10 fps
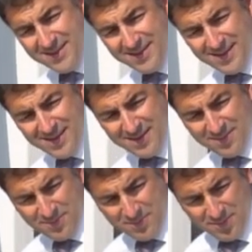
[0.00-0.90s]

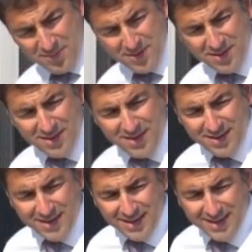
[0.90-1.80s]

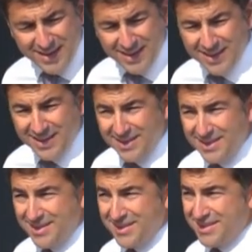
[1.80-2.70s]

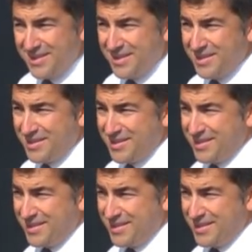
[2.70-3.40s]
[no speech]